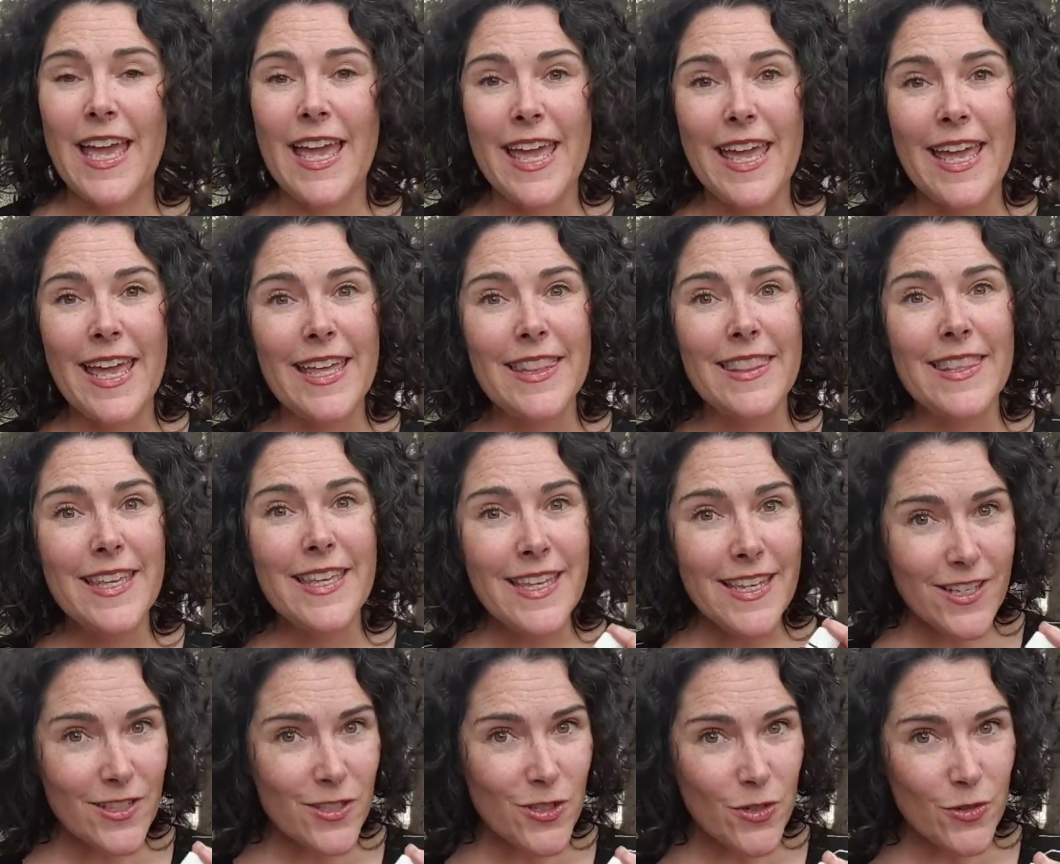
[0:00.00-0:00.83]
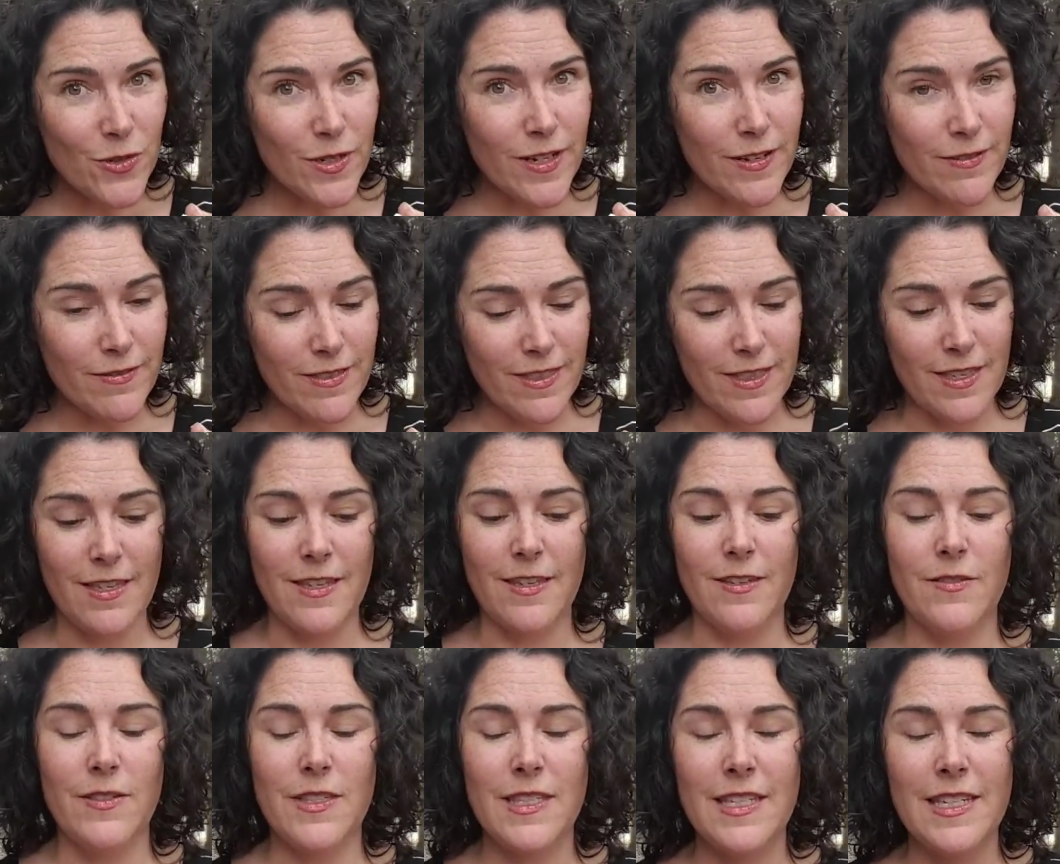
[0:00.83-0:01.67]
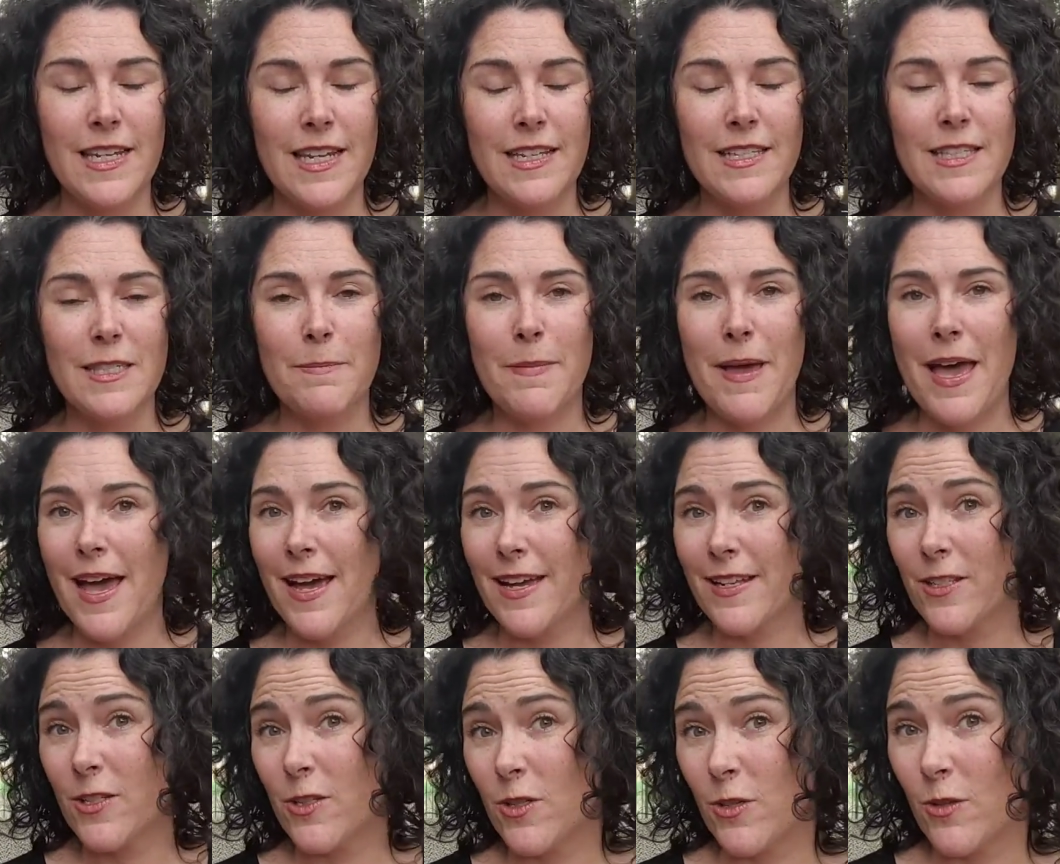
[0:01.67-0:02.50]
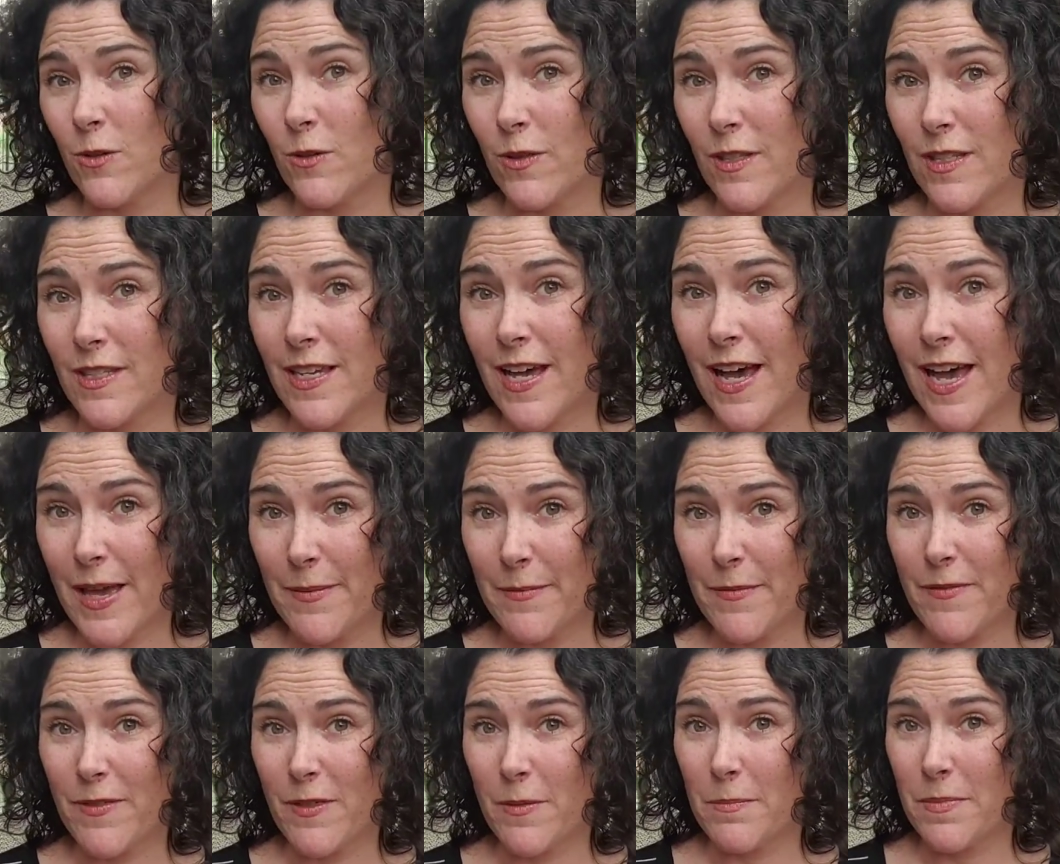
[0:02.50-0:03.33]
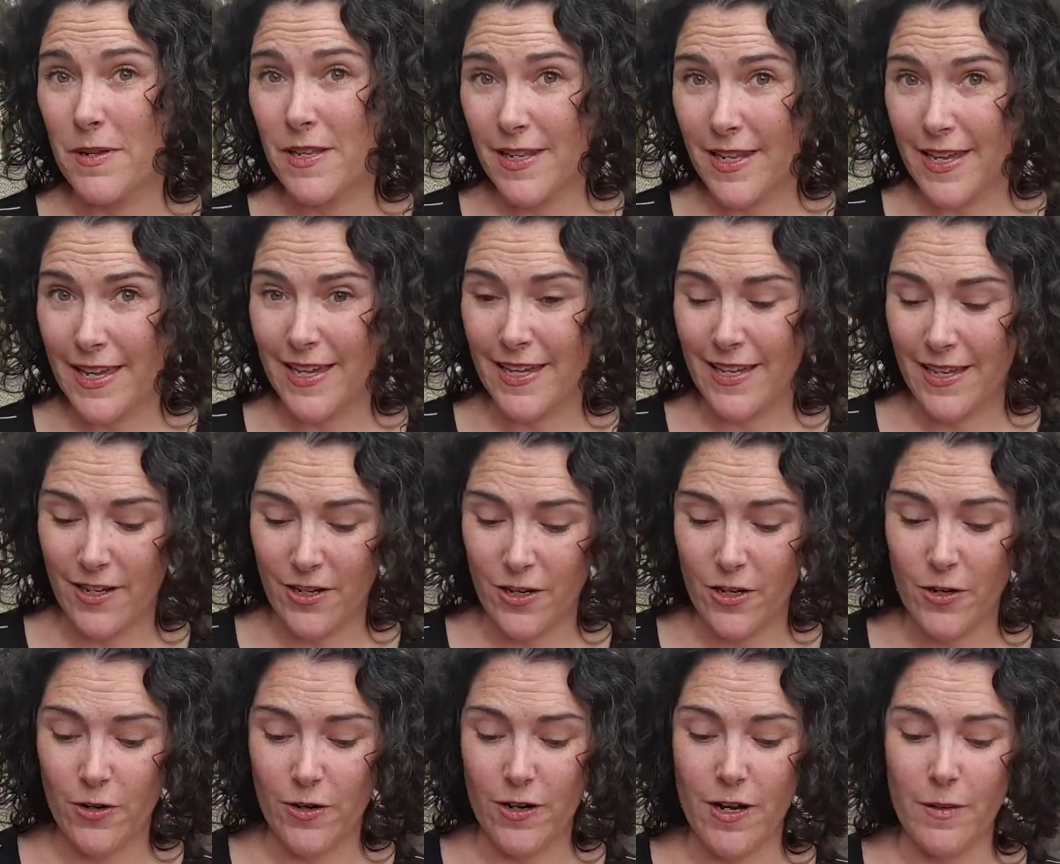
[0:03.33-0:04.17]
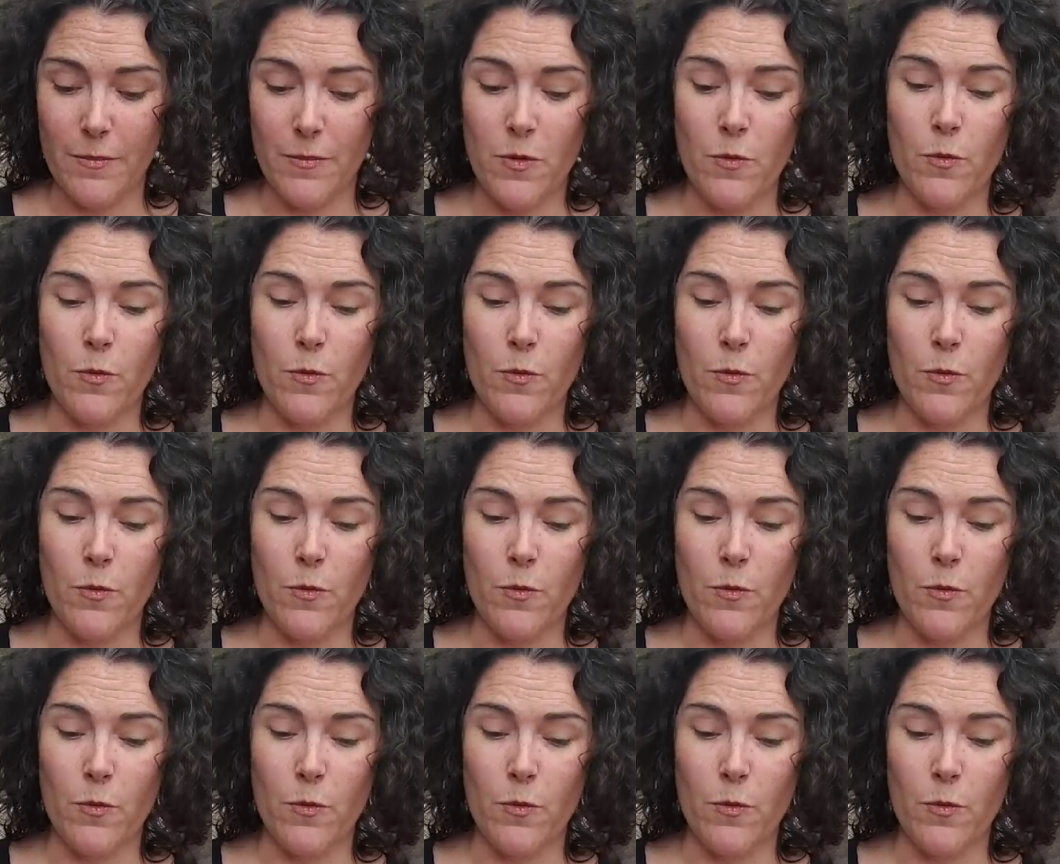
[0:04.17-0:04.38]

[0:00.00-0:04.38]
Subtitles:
And the history of Thieves dates back to the time of the plague in Europe,